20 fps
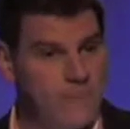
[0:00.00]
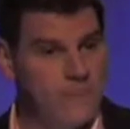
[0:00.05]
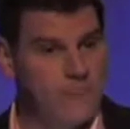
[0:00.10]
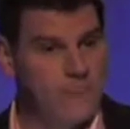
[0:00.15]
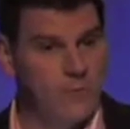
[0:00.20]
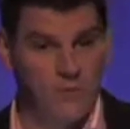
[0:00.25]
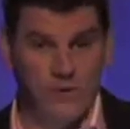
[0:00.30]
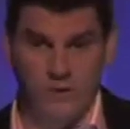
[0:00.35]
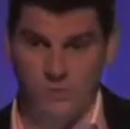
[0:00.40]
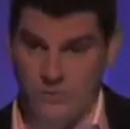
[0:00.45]

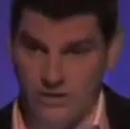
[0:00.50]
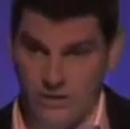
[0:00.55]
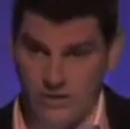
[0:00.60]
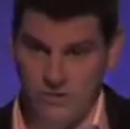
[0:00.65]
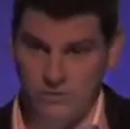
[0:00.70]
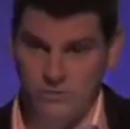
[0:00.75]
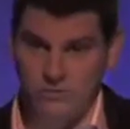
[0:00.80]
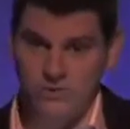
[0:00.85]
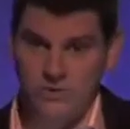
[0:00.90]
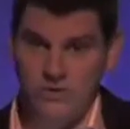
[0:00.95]
which we did
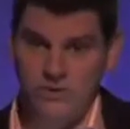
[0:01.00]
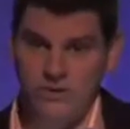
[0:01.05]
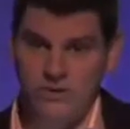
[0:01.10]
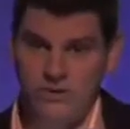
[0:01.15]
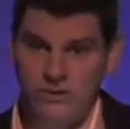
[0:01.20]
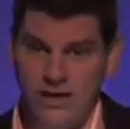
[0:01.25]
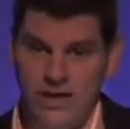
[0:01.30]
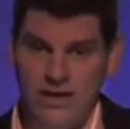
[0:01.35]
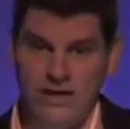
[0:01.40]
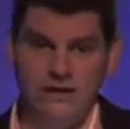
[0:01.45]
launch,
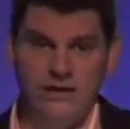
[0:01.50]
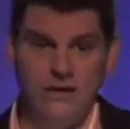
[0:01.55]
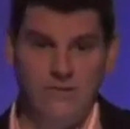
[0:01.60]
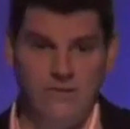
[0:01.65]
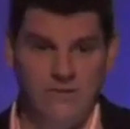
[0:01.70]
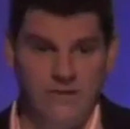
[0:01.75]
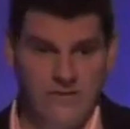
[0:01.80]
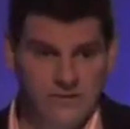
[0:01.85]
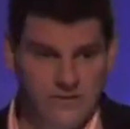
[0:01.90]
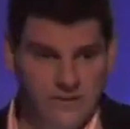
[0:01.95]
and
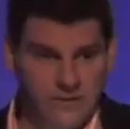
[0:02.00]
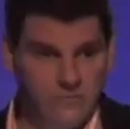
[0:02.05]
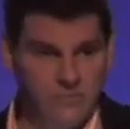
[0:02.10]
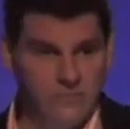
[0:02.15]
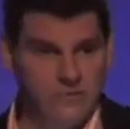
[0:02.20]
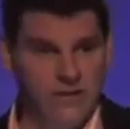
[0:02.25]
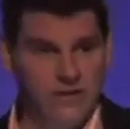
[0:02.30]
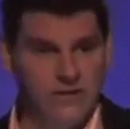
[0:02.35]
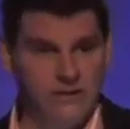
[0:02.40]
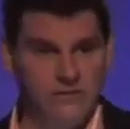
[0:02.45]
we've had some
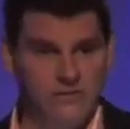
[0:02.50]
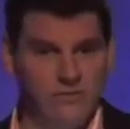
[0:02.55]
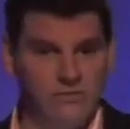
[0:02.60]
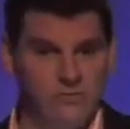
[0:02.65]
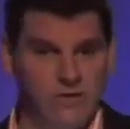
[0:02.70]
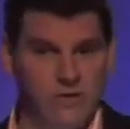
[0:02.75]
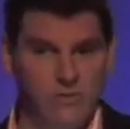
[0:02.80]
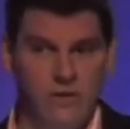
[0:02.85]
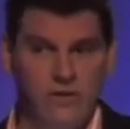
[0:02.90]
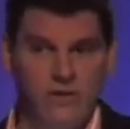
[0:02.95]
traction
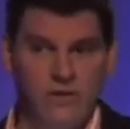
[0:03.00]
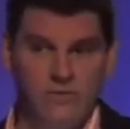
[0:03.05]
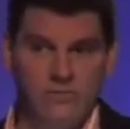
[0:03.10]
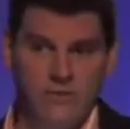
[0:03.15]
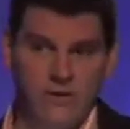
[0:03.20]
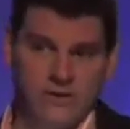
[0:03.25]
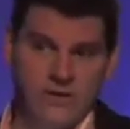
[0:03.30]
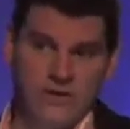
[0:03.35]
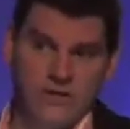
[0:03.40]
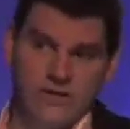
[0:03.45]
through where you
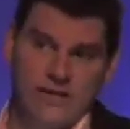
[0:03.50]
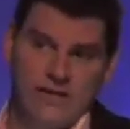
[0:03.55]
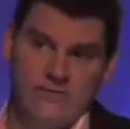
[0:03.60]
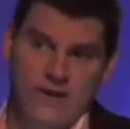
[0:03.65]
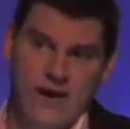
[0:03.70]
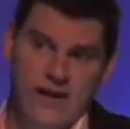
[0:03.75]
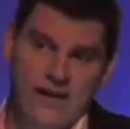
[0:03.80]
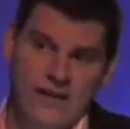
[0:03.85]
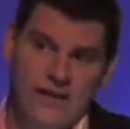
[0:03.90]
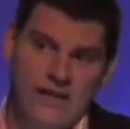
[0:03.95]
can essentially
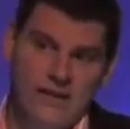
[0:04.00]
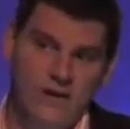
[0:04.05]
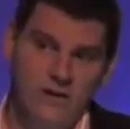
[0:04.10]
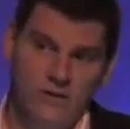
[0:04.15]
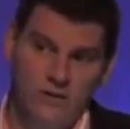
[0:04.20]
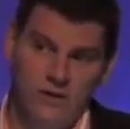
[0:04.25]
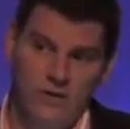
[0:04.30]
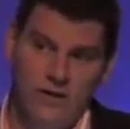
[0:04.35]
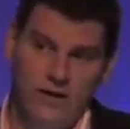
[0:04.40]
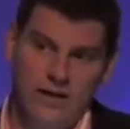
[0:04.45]
have any
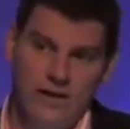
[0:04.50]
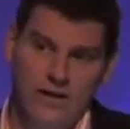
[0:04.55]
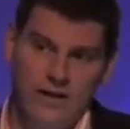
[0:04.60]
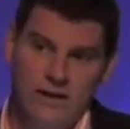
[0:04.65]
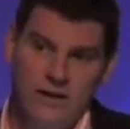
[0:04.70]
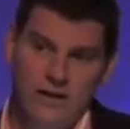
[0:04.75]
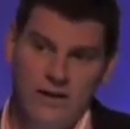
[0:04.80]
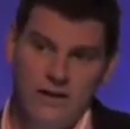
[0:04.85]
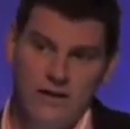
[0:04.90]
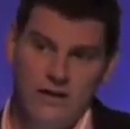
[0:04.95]

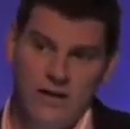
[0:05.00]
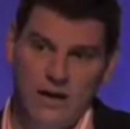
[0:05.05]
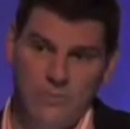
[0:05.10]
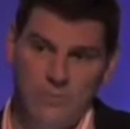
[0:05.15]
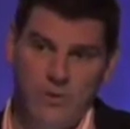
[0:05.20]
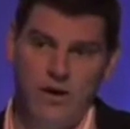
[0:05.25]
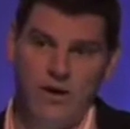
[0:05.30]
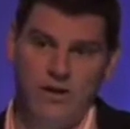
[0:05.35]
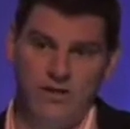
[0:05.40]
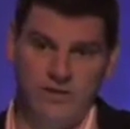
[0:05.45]
online
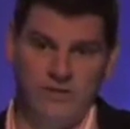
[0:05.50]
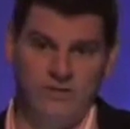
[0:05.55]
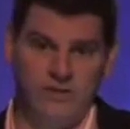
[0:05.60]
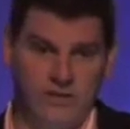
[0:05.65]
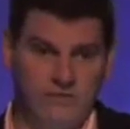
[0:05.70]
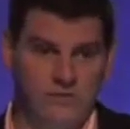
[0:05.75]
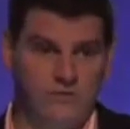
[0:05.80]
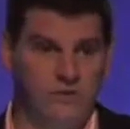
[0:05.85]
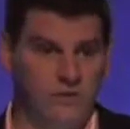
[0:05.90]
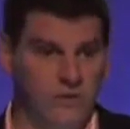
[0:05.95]
purchase
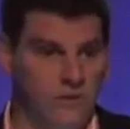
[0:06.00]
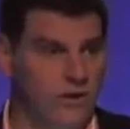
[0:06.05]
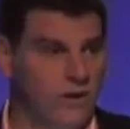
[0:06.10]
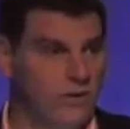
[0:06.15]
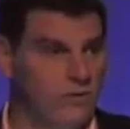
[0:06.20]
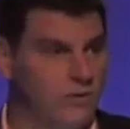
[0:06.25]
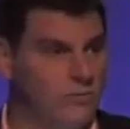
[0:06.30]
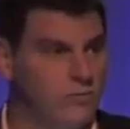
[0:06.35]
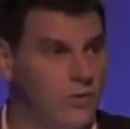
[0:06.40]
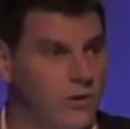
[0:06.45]
delivered to your
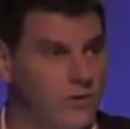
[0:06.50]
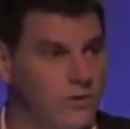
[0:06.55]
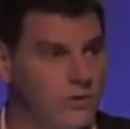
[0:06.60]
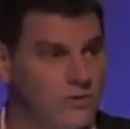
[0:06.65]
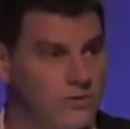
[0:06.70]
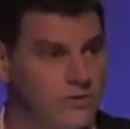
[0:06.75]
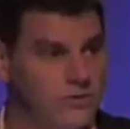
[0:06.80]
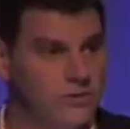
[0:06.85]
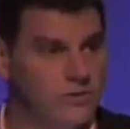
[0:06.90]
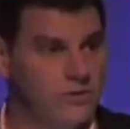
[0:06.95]
local
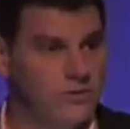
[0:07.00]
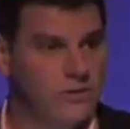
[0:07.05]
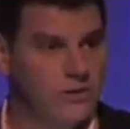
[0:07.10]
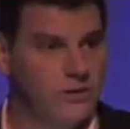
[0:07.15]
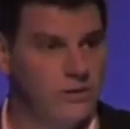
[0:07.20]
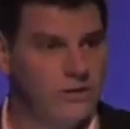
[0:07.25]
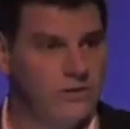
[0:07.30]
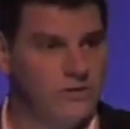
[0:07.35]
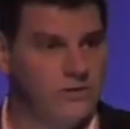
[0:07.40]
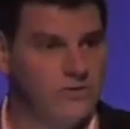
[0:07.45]
box.
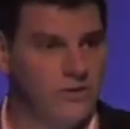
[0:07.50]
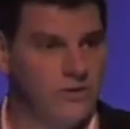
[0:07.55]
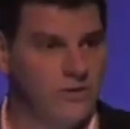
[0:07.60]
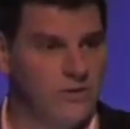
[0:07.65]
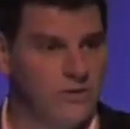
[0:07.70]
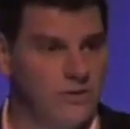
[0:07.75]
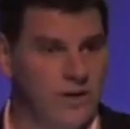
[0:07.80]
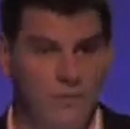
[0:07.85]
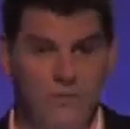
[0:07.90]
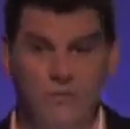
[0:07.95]

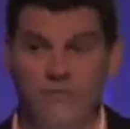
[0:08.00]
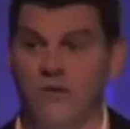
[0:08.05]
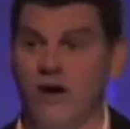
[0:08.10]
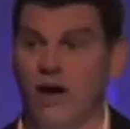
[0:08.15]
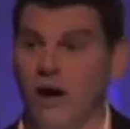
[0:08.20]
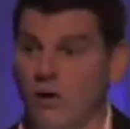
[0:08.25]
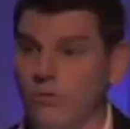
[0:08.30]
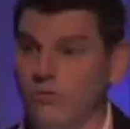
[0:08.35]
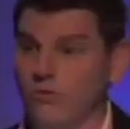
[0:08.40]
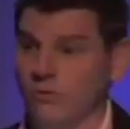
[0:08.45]
So we were very
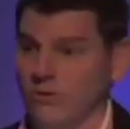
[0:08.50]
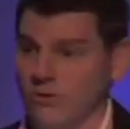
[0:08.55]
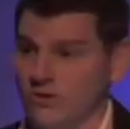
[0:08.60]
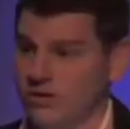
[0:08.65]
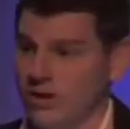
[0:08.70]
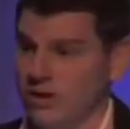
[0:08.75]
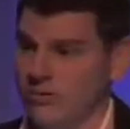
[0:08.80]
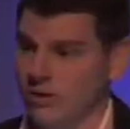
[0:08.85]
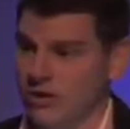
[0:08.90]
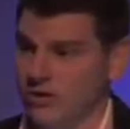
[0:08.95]
hopeful this
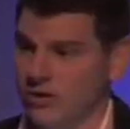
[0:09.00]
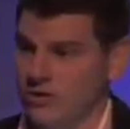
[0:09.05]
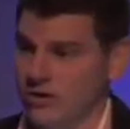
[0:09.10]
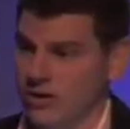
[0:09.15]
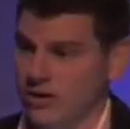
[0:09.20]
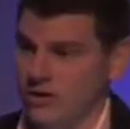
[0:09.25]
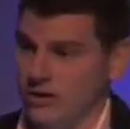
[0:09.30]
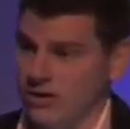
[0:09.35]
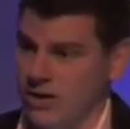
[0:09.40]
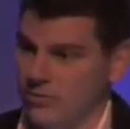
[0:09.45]
time last
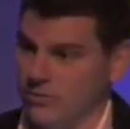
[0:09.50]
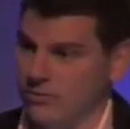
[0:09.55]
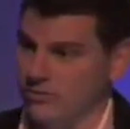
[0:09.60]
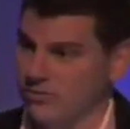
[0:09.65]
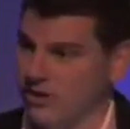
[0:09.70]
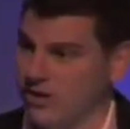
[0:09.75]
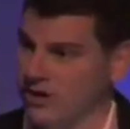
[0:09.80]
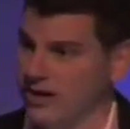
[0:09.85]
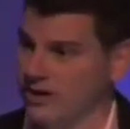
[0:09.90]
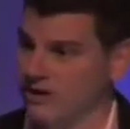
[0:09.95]
year that would
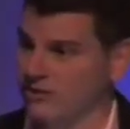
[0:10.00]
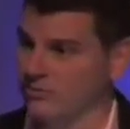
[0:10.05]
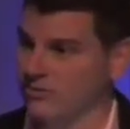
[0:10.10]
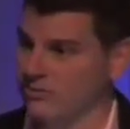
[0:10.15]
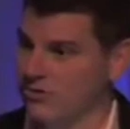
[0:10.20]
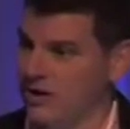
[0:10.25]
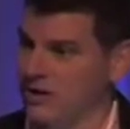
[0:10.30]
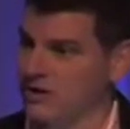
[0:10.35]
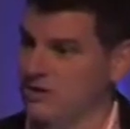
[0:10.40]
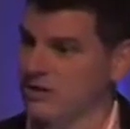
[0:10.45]
really get some
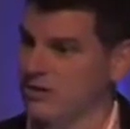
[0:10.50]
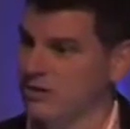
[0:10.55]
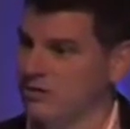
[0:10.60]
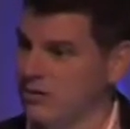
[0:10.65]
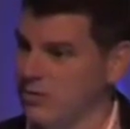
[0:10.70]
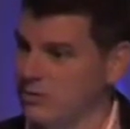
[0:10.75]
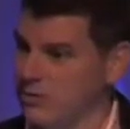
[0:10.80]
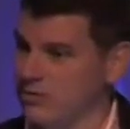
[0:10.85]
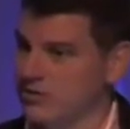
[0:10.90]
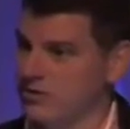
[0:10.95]
traction,
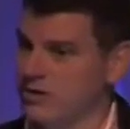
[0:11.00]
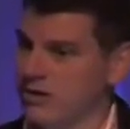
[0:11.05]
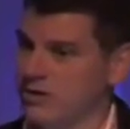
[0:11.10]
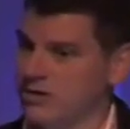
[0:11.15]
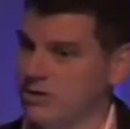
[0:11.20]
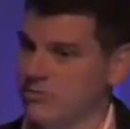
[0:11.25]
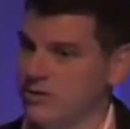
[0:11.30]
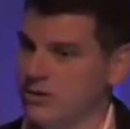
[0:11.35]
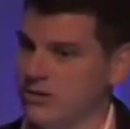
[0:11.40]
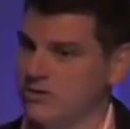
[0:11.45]
and we'd
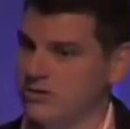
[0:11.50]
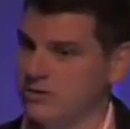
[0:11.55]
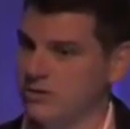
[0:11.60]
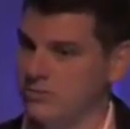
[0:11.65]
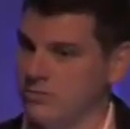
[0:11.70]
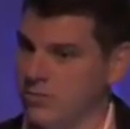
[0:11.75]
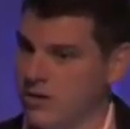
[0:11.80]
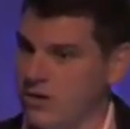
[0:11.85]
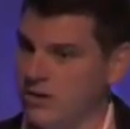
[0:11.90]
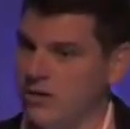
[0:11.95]
start to make
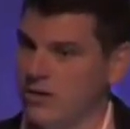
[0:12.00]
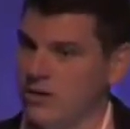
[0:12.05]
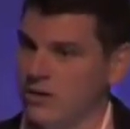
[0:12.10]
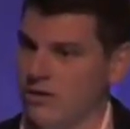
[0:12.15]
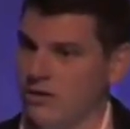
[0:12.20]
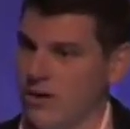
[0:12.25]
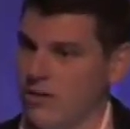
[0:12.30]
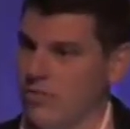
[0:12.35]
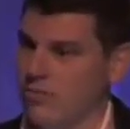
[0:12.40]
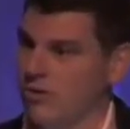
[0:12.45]
some
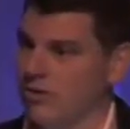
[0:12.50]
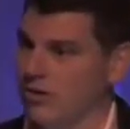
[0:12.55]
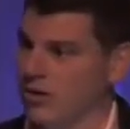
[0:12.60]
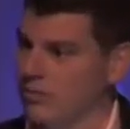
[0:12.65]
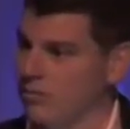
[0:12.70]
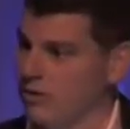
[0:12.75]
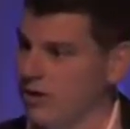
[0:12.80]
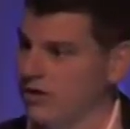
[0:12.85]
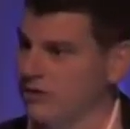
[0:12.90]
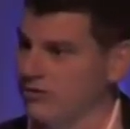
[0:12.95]

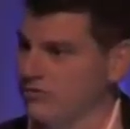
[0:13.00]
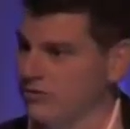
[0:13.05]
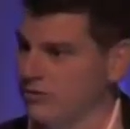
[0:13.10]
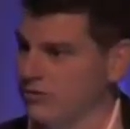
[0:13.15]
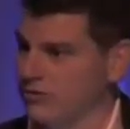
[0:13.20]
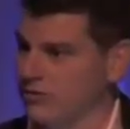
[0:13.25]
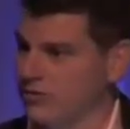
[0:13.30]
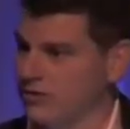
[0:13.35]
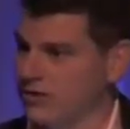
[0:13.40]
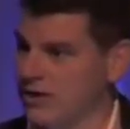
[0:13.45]
embryonic
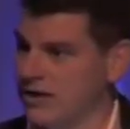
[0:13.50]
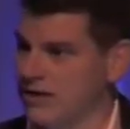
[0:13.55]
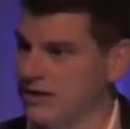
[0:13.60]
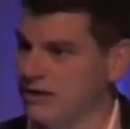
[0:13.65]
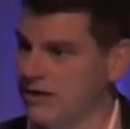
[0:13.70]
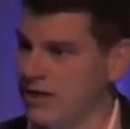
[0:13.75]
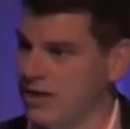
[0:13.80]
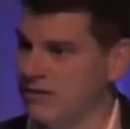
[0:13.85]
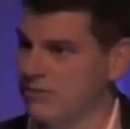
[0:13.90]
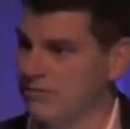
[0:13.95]
breakthroughs
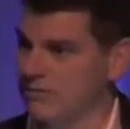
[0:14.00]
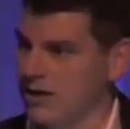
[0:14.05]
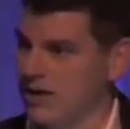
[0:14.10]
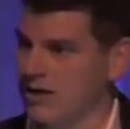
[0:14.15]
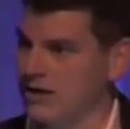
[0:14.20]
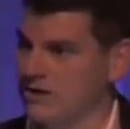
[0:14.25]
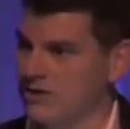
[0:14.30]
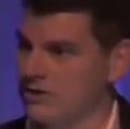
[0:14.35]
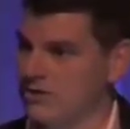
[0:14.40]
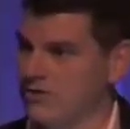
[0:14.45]
in
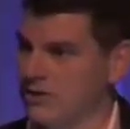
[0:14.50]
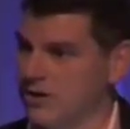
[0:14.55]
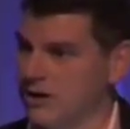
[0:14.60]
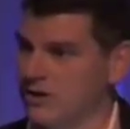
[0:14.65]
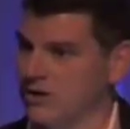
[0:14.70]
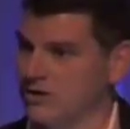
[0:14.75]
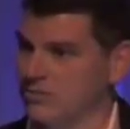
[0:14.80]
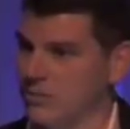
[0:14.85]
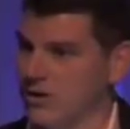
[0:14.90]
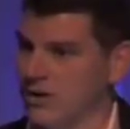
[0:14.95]
that issue of the
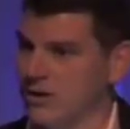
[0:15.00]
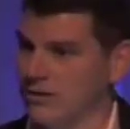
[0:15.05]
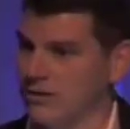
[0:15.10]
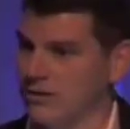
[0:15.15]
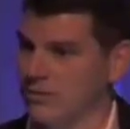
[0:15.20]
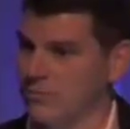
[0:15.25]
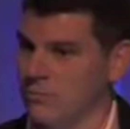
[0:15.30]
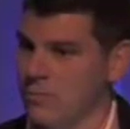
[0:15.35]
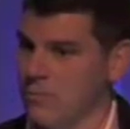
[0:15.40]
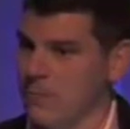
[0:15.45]
last
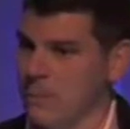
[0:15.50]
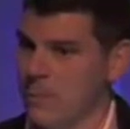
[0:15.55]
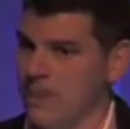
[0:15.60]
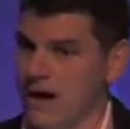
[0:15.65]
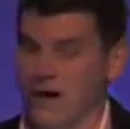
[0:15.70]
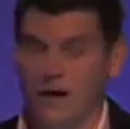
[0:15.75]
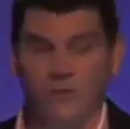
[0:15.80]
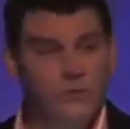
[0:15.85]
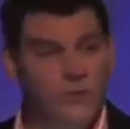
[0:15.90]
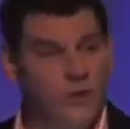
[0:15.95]
mile.
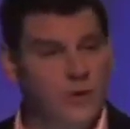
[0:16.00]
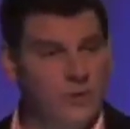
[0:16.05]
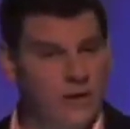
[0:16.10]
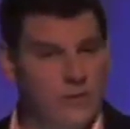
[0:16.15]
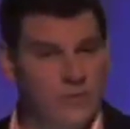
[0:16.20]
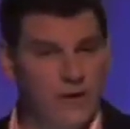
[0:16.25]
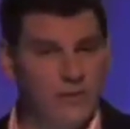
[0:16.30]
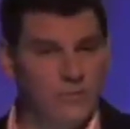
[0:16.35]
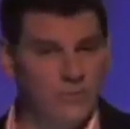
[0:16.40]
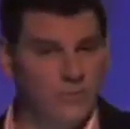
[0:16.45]
And I'll talk a bit
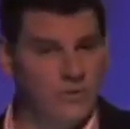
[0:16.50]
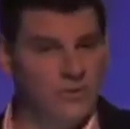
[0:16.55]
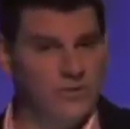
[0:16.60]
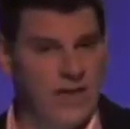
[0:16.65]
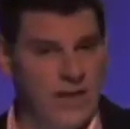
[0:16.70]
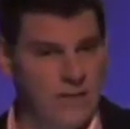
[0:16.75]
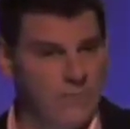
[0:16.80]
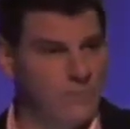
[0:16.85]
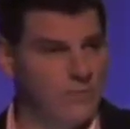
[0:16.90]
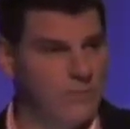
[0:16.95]
about what's
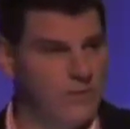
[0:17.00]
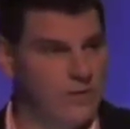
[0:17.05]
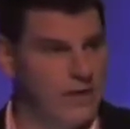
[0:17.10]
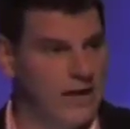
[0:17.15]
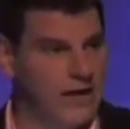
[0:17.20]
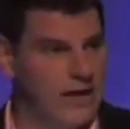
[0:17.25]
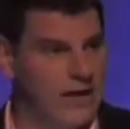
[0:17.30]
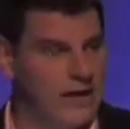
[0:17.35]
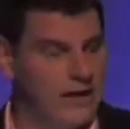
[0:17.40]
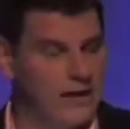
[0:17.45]
happened with
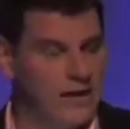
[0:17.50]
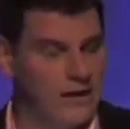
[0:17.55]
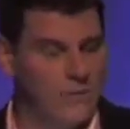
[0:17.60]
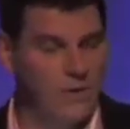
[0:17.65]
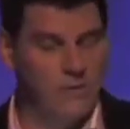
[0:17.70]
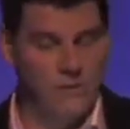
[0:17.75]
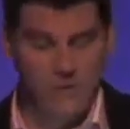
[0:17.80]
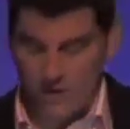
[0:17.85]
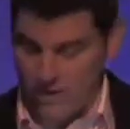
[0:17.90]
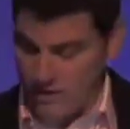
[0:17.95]
that and
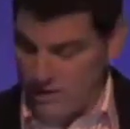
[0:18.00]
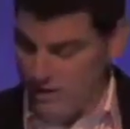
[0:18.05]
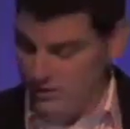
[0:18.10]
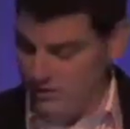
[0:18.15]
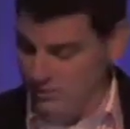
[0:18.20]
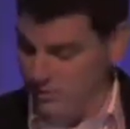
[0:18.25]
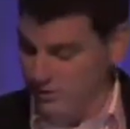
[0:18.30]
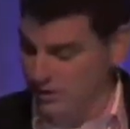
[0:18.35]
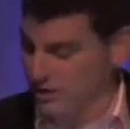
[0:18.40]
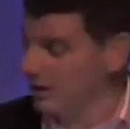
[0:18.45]
where we're going
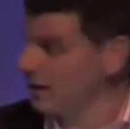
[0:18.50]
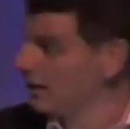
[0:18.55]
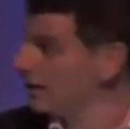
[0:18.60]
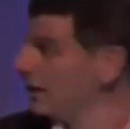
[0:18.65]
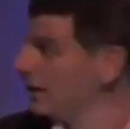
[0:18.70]
next with it.